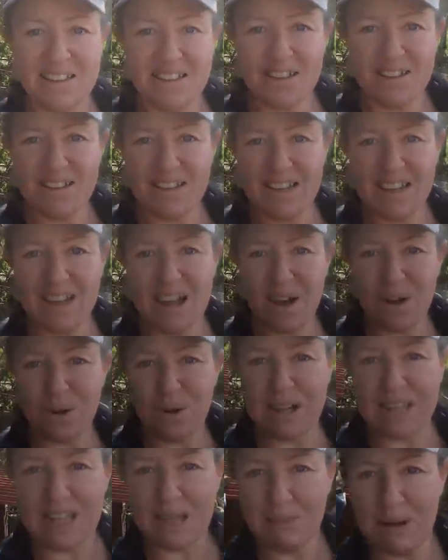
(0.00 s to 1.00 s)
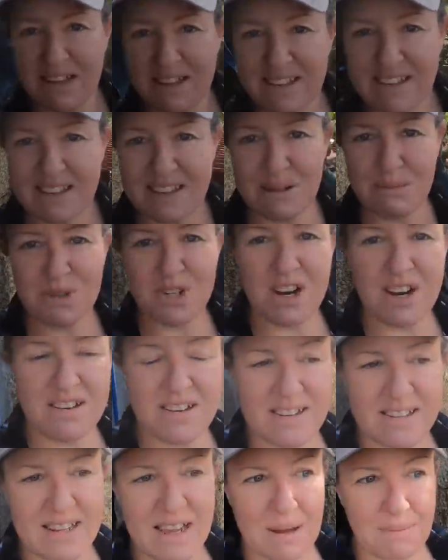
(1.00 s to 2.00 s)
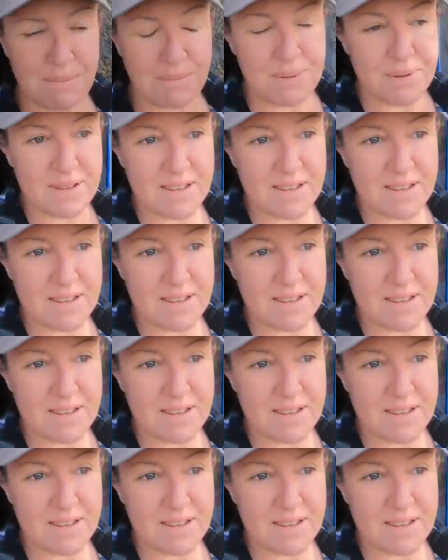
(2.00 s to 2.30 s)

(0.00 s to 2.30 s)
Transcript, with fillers: So seeing how quickly my system charges up,